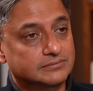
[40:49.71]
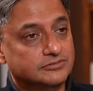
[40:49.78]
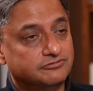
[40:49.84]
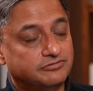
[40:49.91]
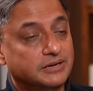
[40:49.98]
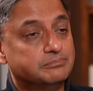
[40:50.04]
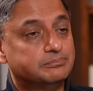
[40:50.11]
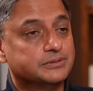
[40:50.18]

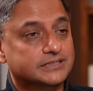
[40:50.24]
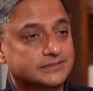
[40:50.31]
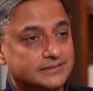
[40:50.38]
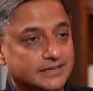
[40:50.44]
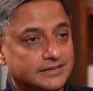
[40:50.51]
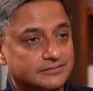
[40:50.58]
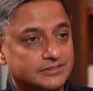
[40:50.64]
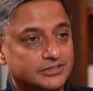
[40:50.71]
flip it
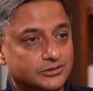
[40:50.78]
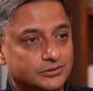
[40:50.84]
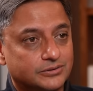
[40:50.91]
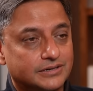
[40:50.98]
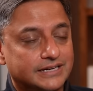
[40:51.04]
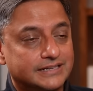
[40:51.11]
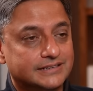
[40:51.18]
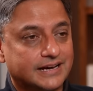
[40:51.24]
and you
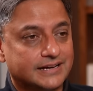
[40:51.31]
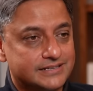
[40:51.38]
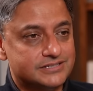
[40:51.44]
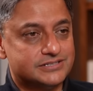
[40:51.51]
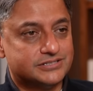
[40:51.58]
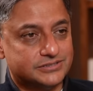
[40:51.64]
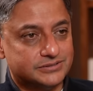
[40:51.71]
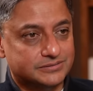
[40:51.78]
know
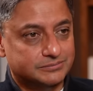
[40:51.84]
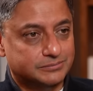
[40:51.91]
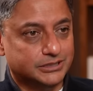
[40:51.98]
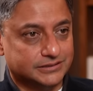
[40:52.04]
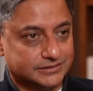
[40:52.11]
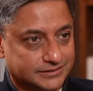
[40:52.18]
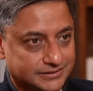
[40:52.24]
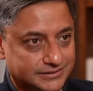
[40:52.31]
encourage
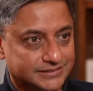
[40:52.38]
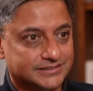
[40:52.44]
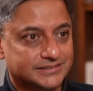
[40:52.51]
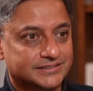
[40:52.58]
births